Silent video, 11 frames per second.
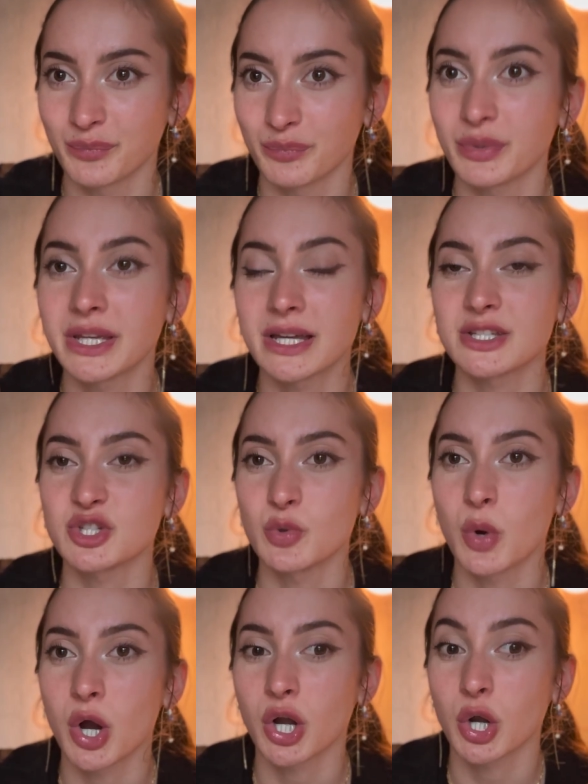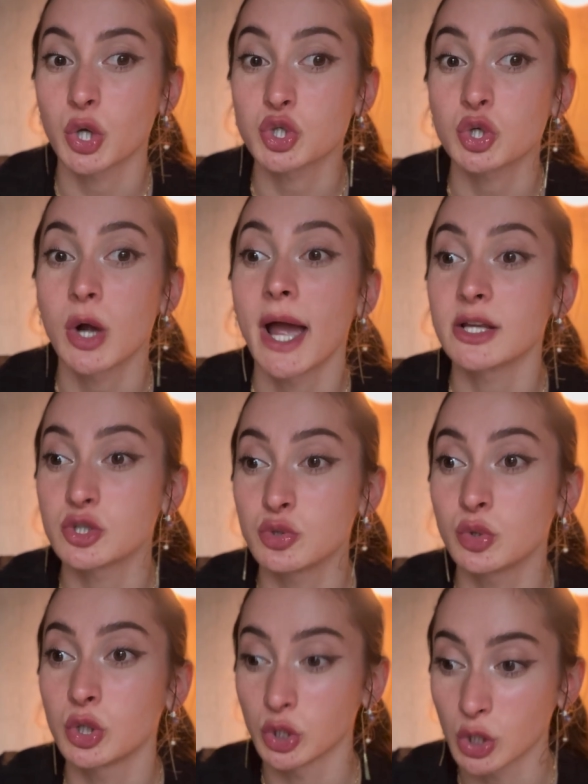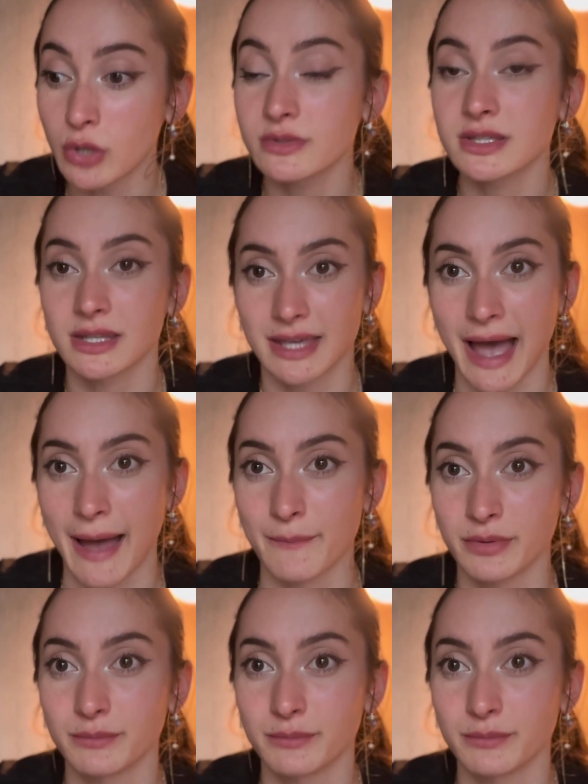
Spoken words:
because you are trying to close the gap